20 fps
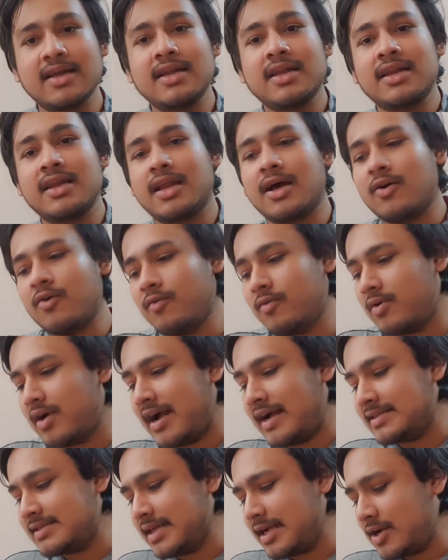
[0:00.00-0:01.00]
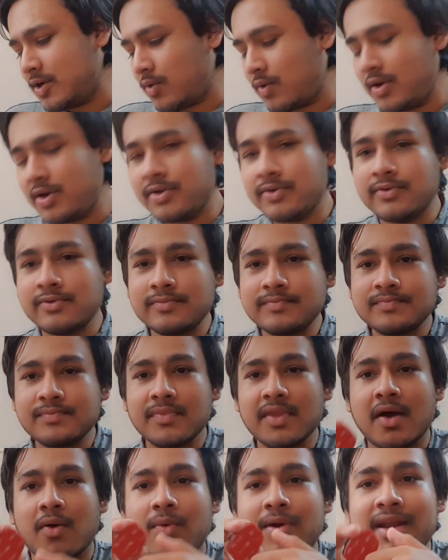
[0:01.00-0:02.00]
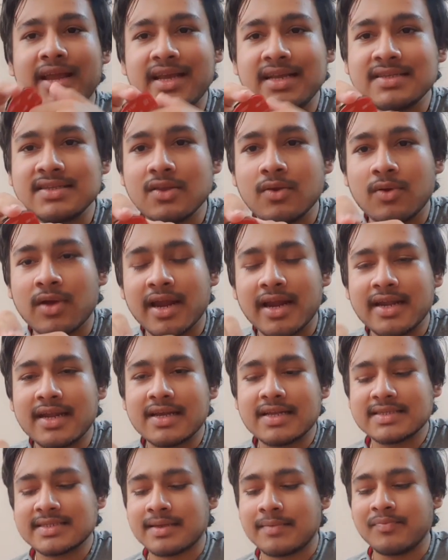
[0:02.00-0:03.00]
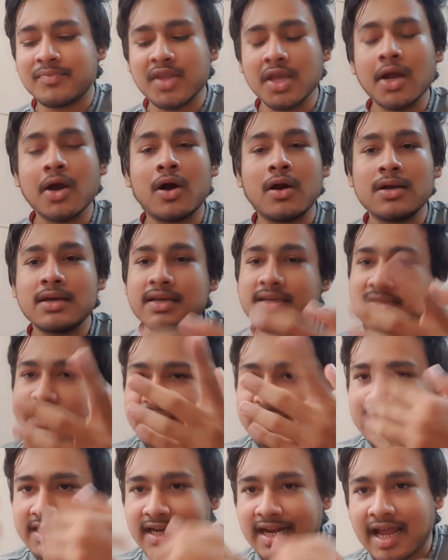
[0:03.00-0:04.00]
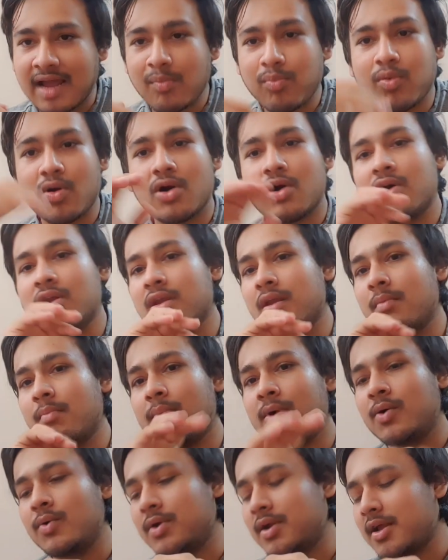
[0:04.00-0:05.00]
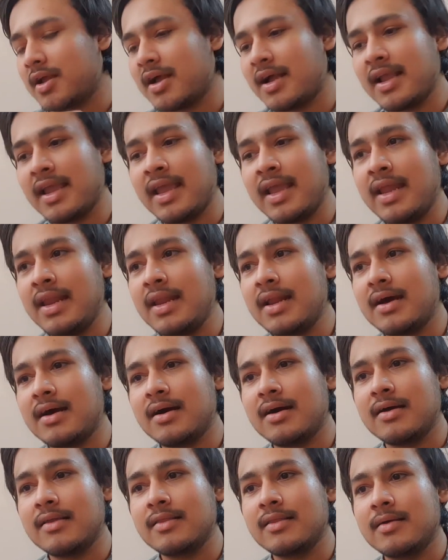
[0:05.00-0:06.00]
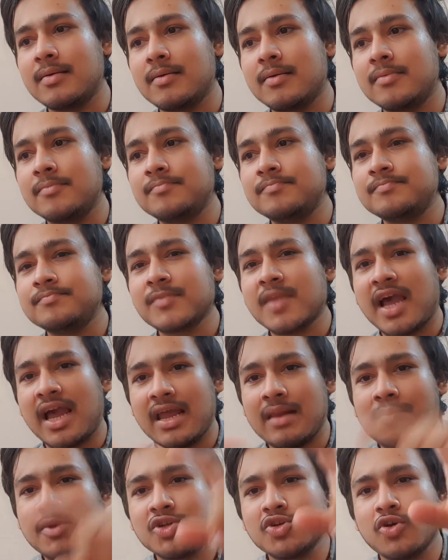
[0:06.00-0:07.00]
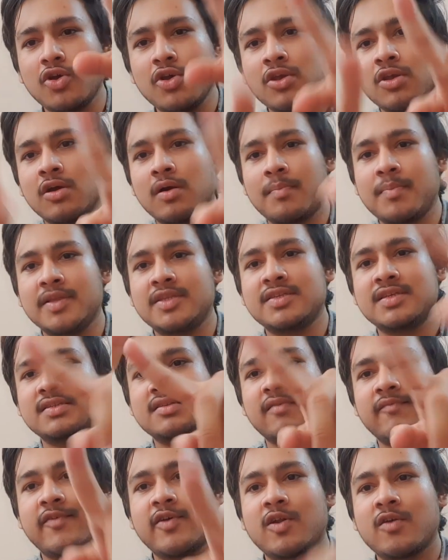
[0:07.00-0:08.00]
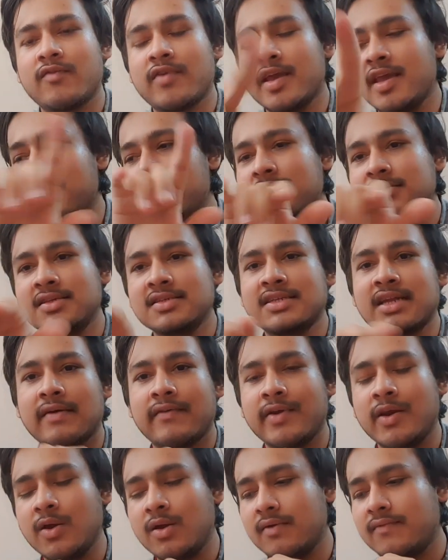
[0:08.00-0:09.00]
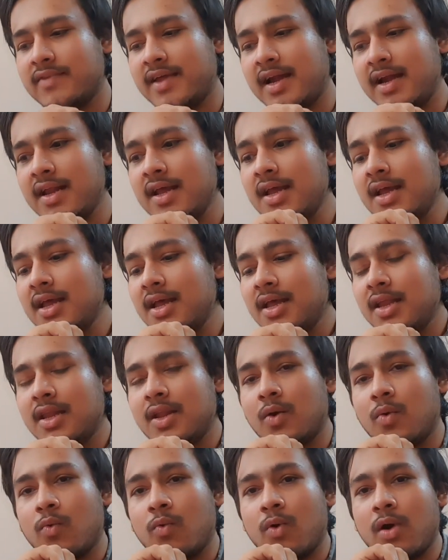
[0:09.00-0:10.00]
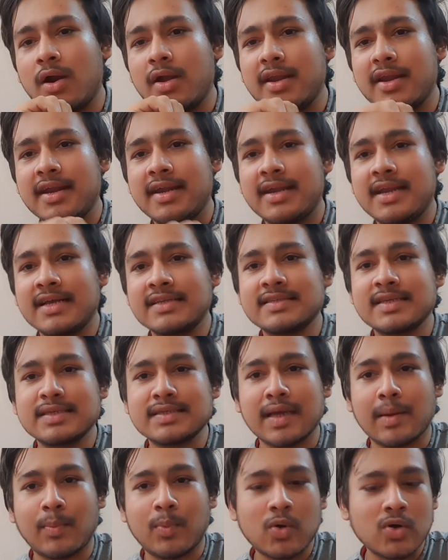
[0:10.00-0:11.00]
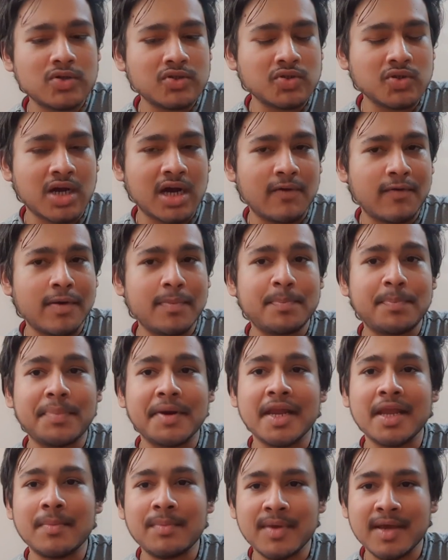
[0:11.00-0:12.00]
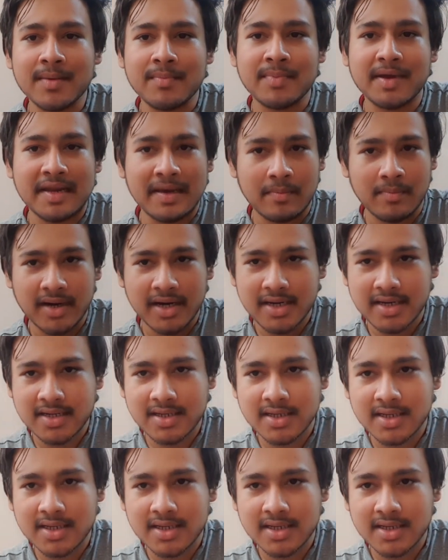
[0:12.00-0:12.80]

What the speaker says: Now as I told you, nowadays you get something called a strap on mount. Again, I'll be showing you a picture somewhere over here, just have a look of that. Now what it does is, suppose you have a premium helmet